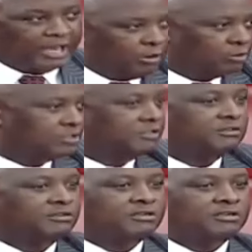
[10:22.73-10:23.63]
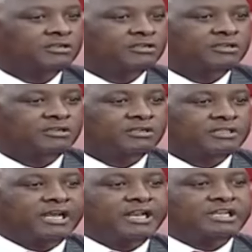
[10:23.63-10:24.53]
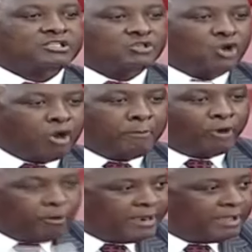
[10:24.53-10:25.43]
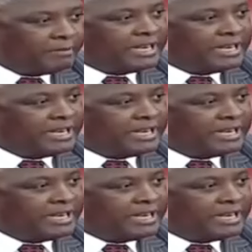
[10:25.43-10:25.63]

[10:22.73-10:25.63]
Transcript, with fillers: House. There is no problem